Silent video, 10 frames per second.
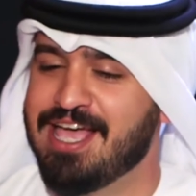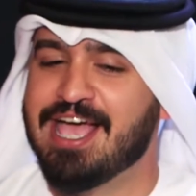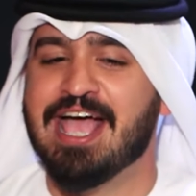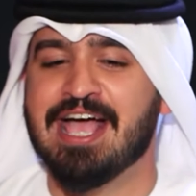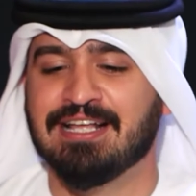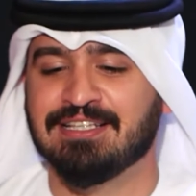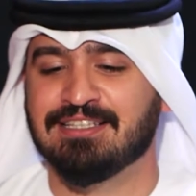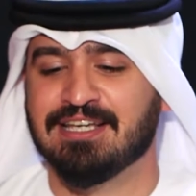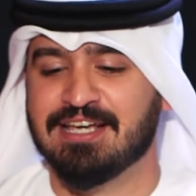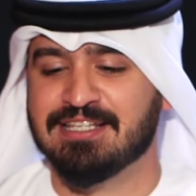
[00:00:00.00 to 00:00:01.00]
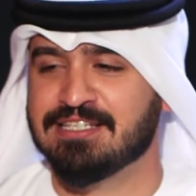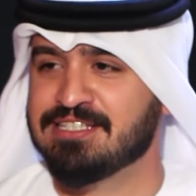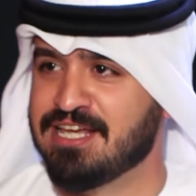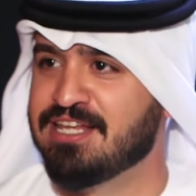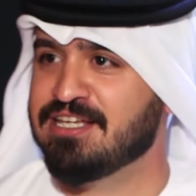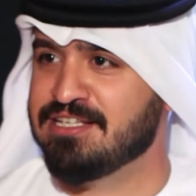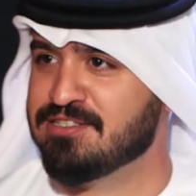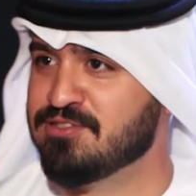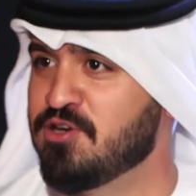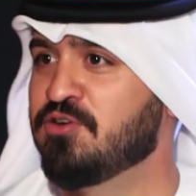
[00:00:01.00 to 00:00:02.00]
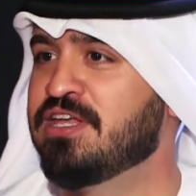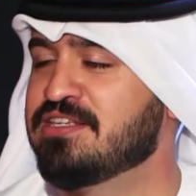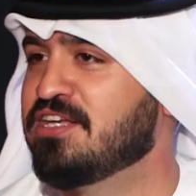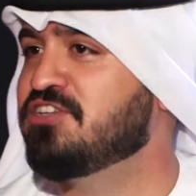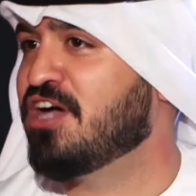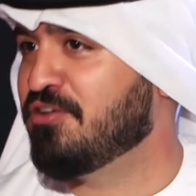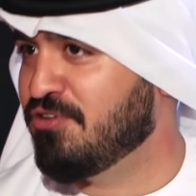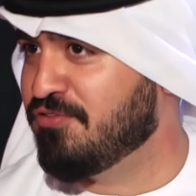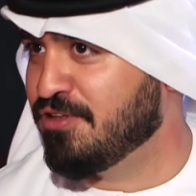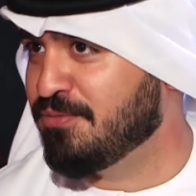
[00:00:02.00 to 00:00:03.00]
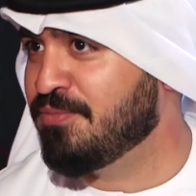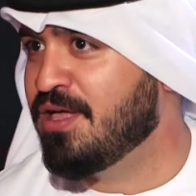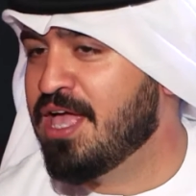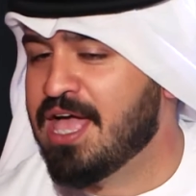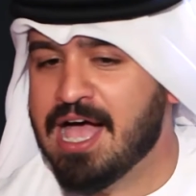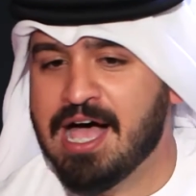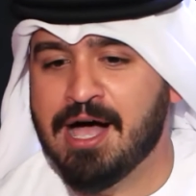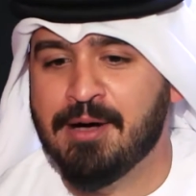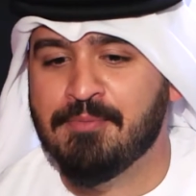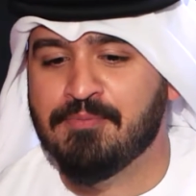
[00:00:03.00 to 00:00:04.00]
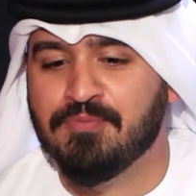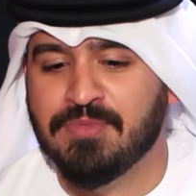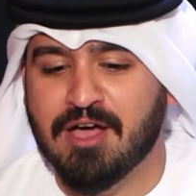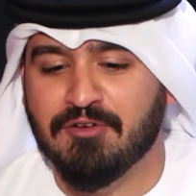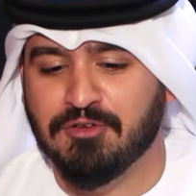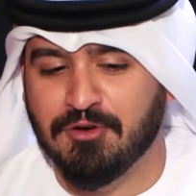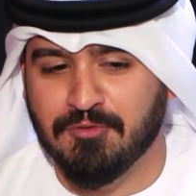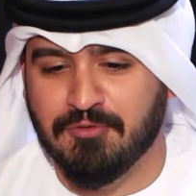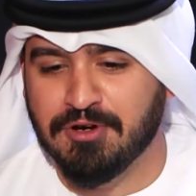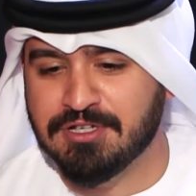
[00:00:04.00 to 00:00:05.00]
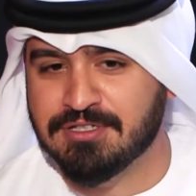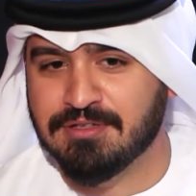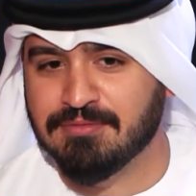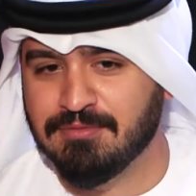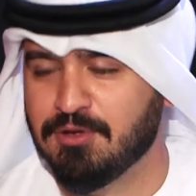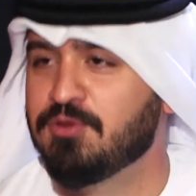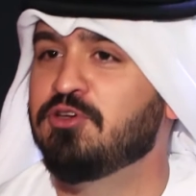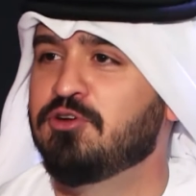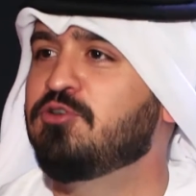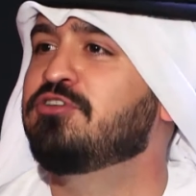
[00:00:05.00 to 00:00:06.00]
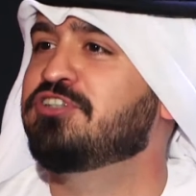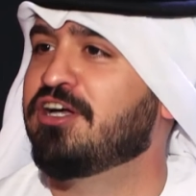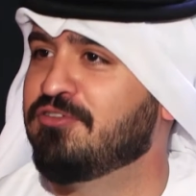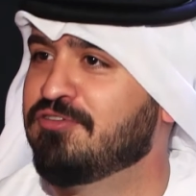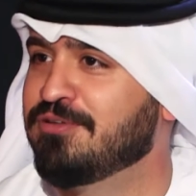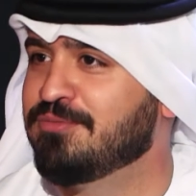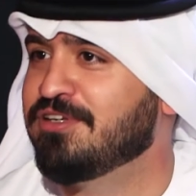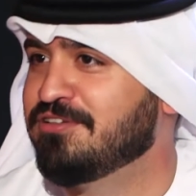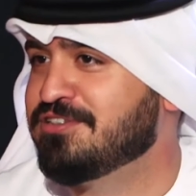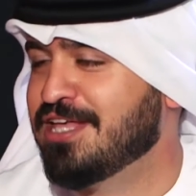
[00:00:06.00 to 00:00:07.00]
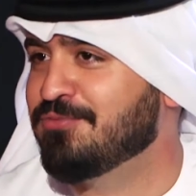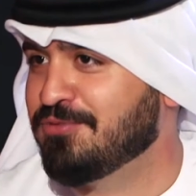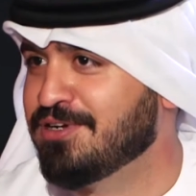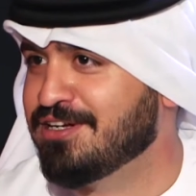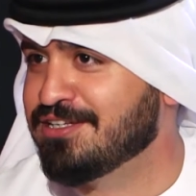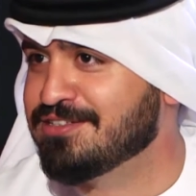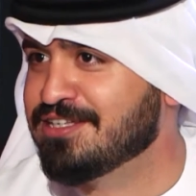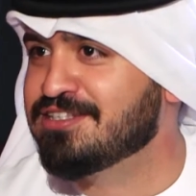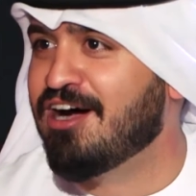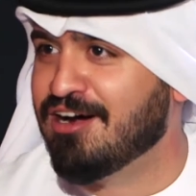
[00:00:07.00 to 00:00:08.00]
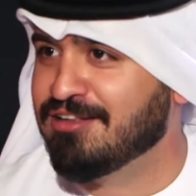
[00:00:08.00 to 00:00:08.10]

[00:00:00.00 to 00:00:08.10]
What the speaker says: and Zinzana is known as a genre film. Now, so first, when you Google genre film to understand what it is, it's hard